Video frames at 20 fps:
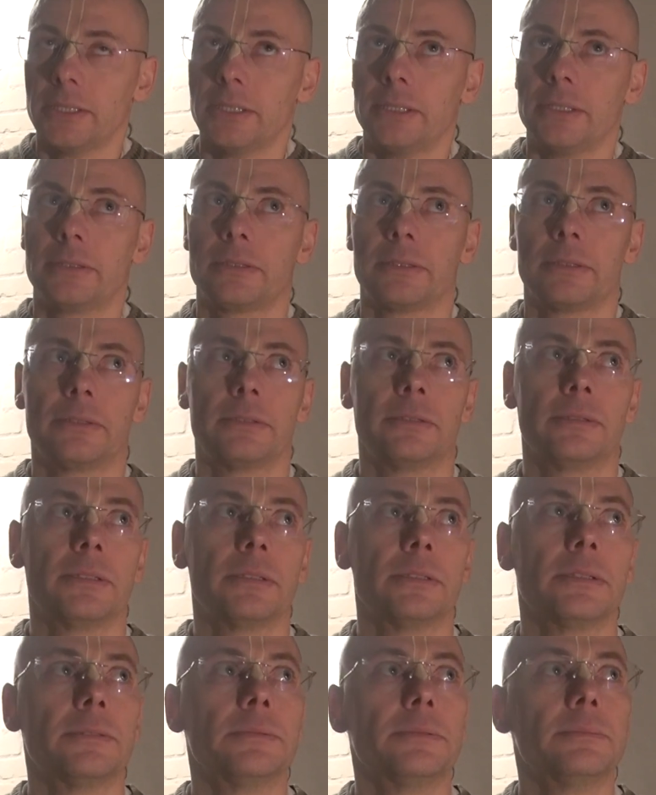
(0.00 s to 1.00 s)
So,
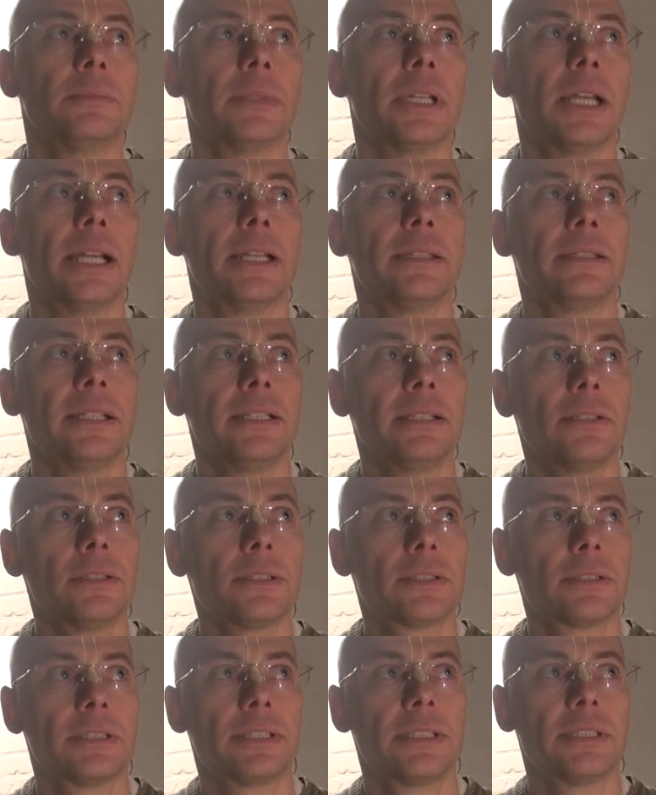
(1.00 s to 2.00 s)
and then
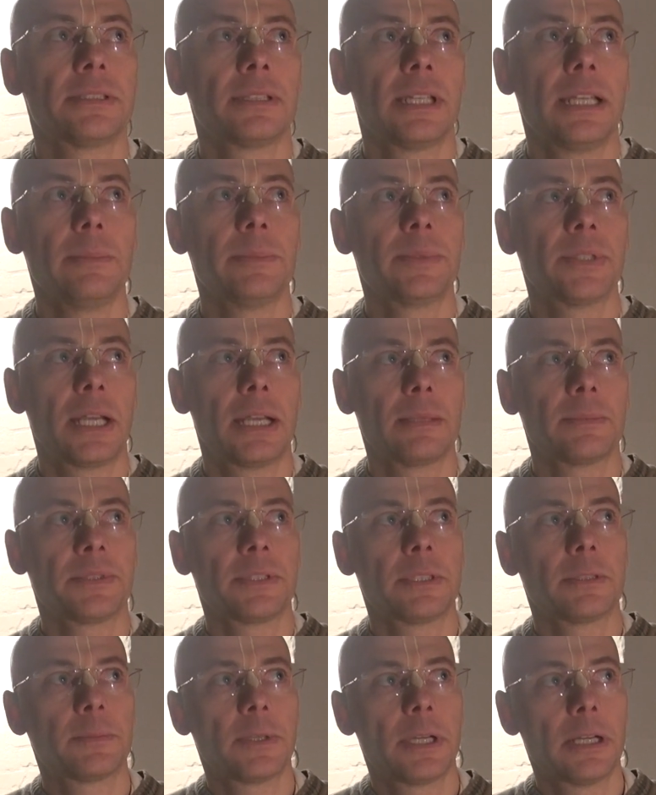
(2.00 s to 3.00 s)
also at the same time,
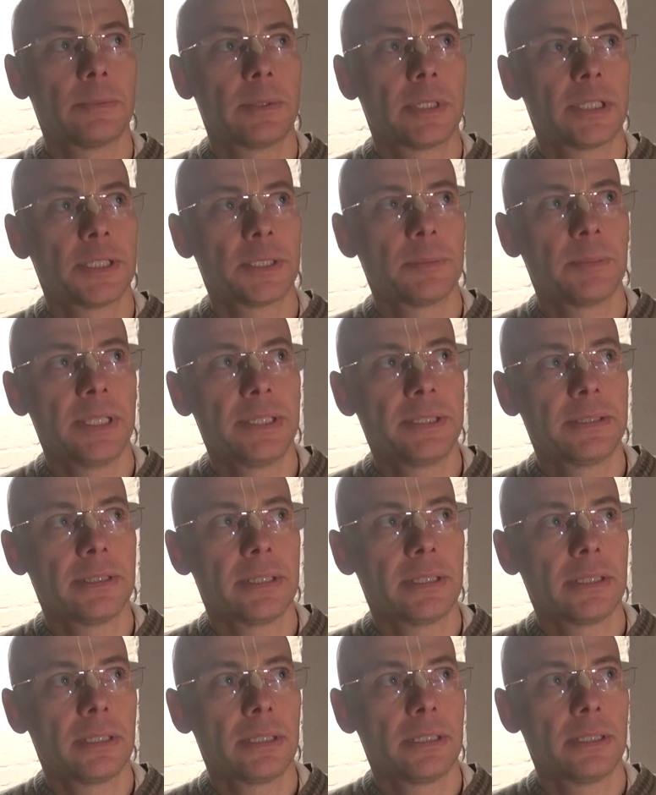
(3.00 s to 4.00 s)
Srila Prabhupada is
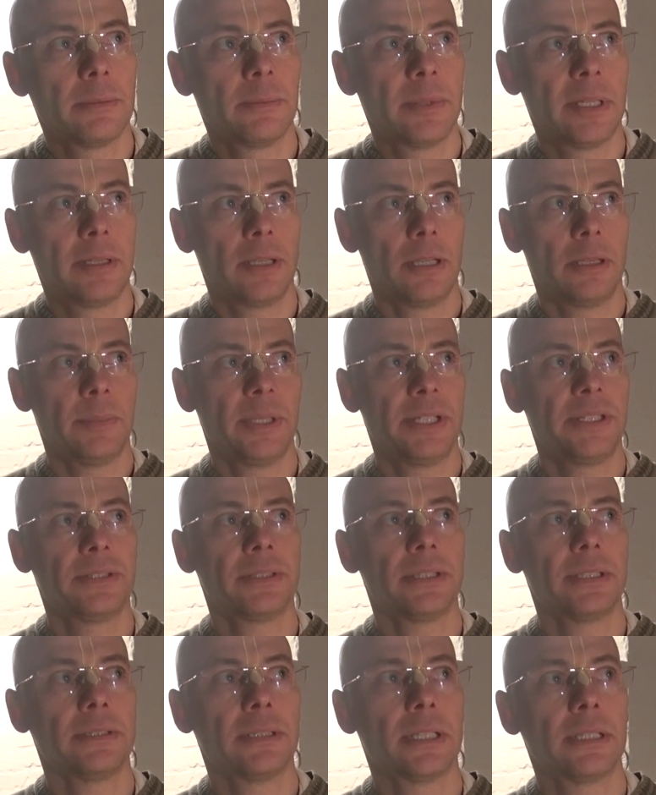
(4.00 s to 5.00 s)
mentioning
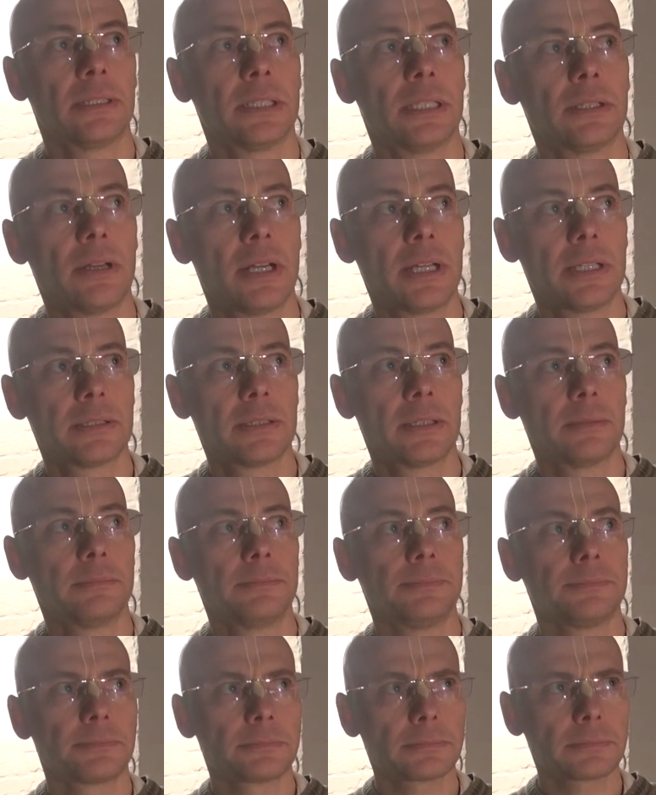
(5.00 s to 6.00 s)
that there are
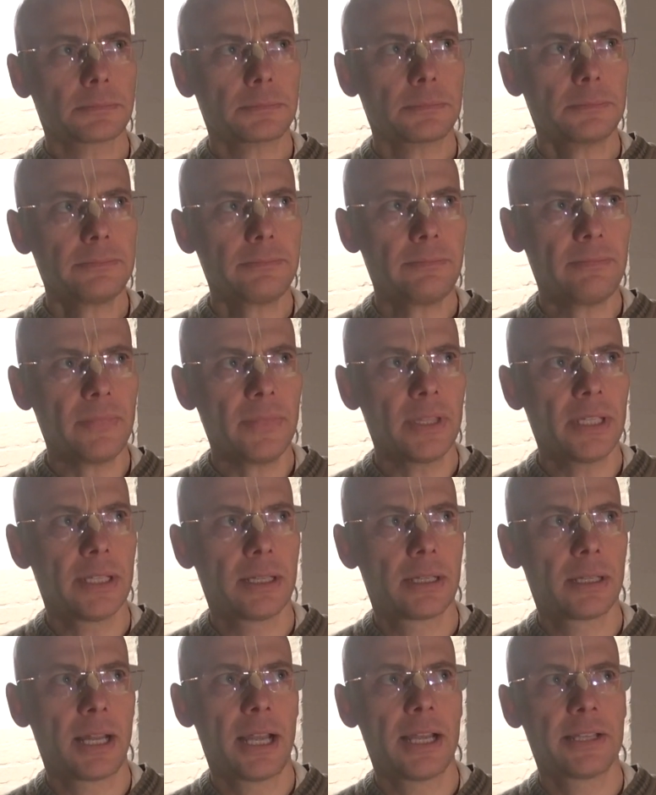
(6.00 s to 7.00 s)
a
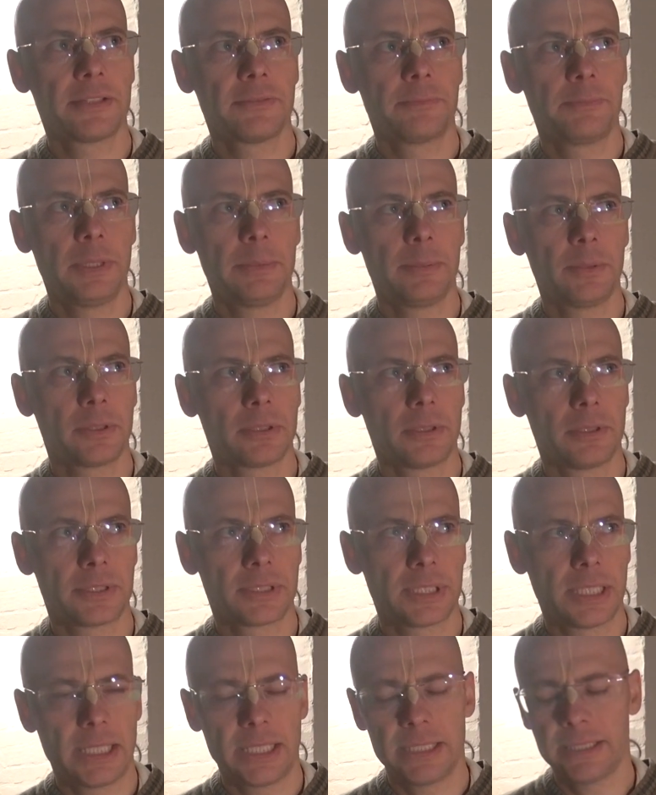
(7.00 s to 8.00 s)
class of people called
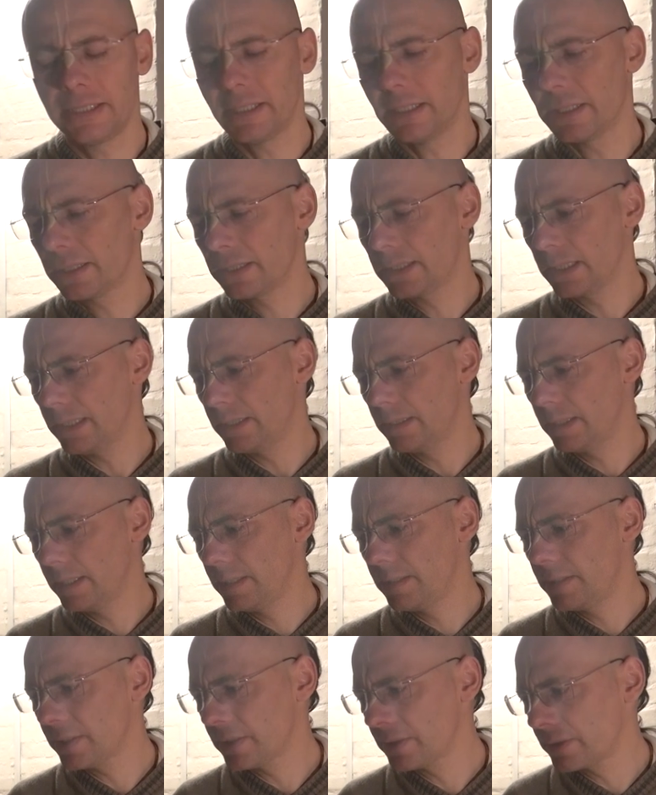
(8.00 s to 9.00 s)
Sahajas, and
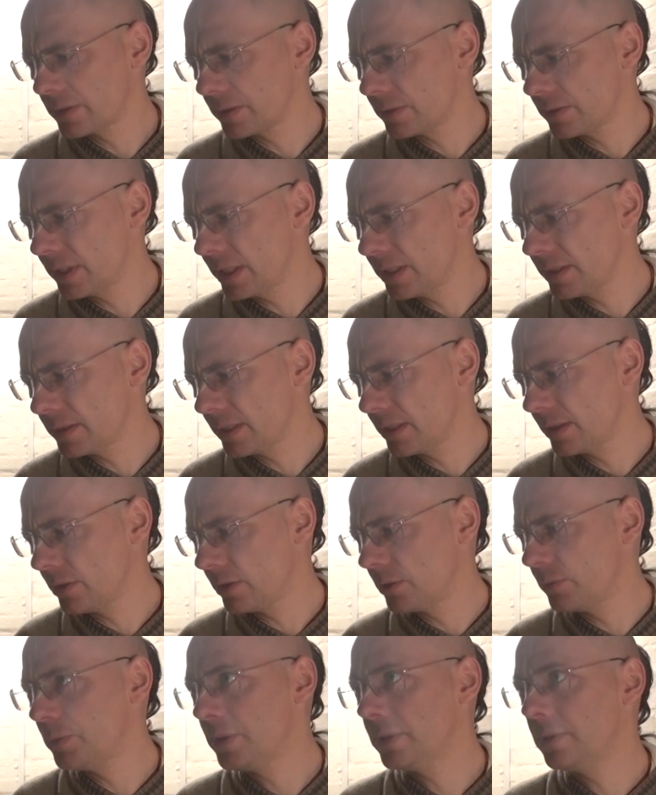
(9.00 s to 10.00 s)
they say,
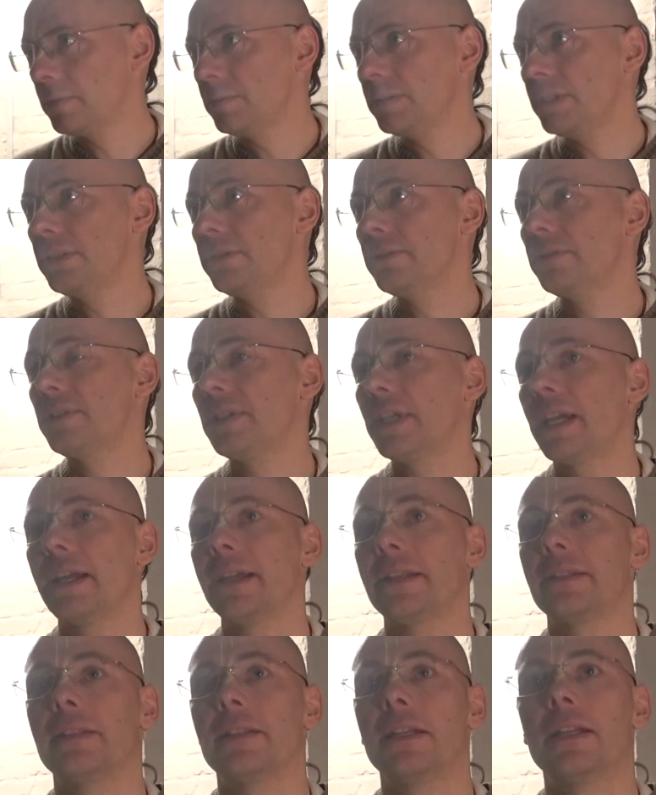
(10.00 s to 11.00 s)
"Oh, we don't need to
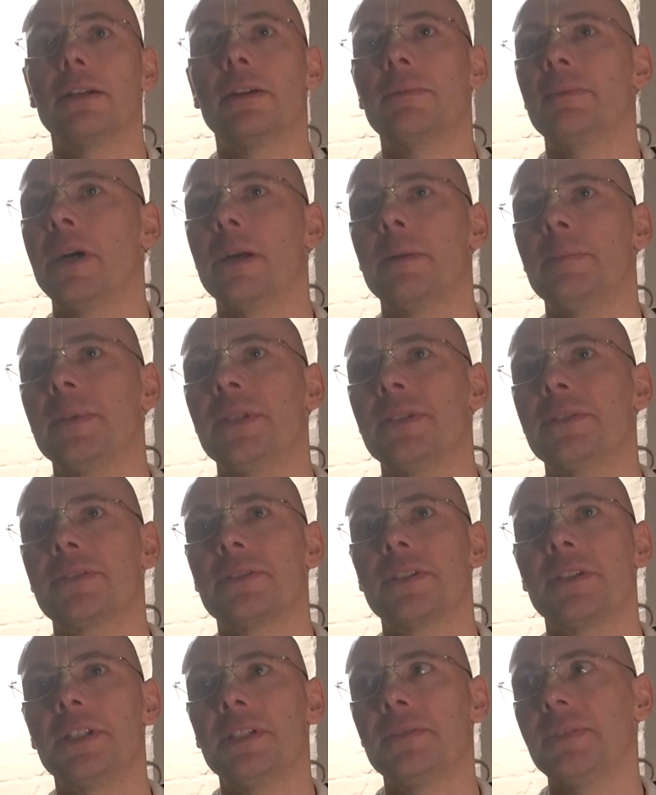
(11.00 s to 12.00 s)
chant,
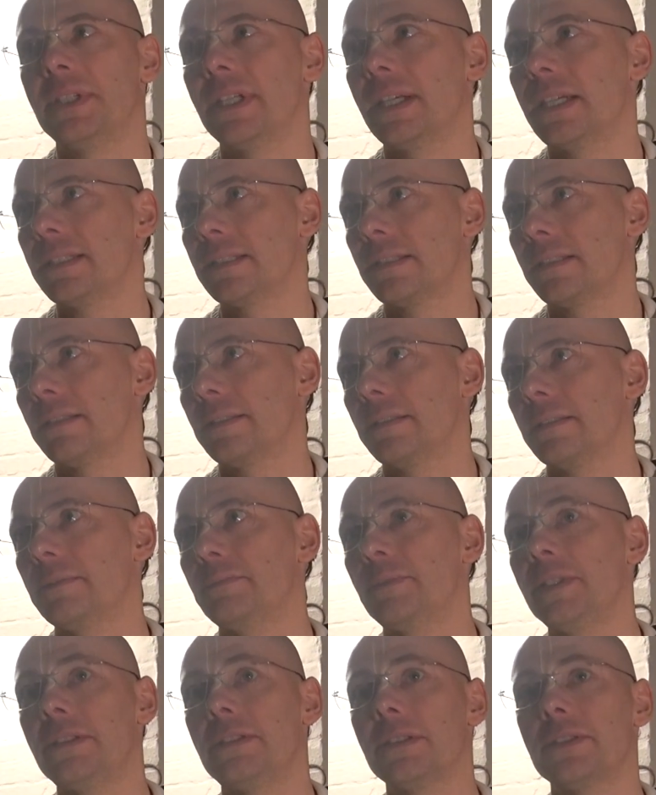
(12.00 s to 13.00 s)
study Vedanta then,
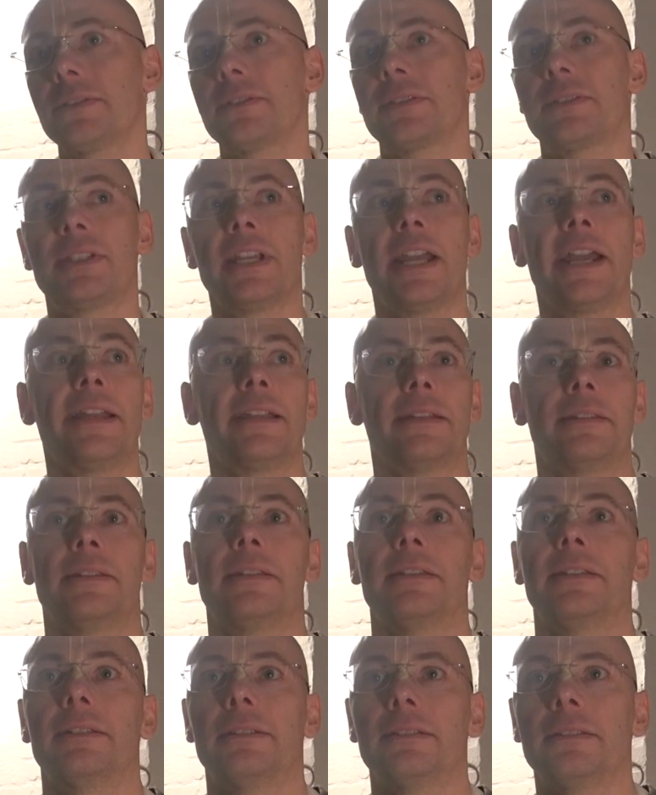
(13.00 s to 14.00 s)
we just chant
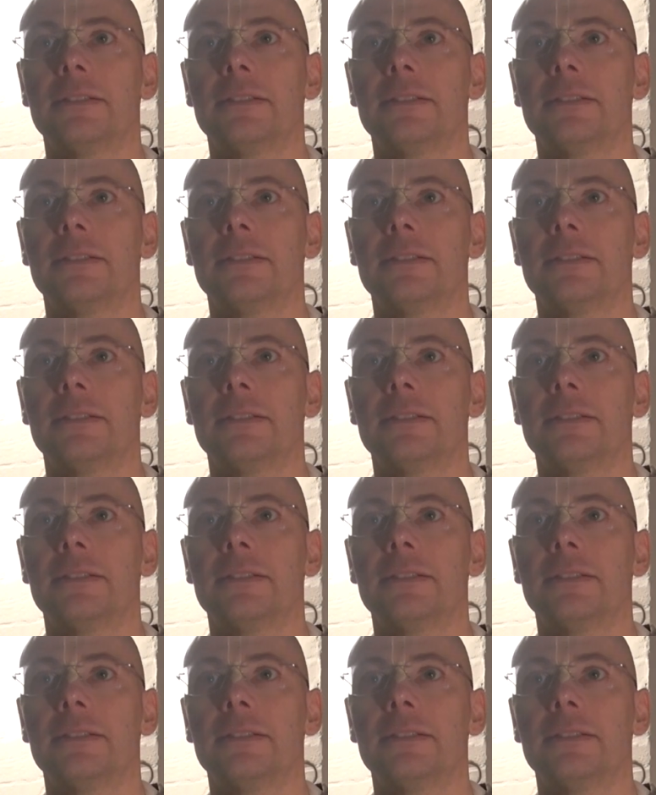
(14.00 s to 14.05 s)
then."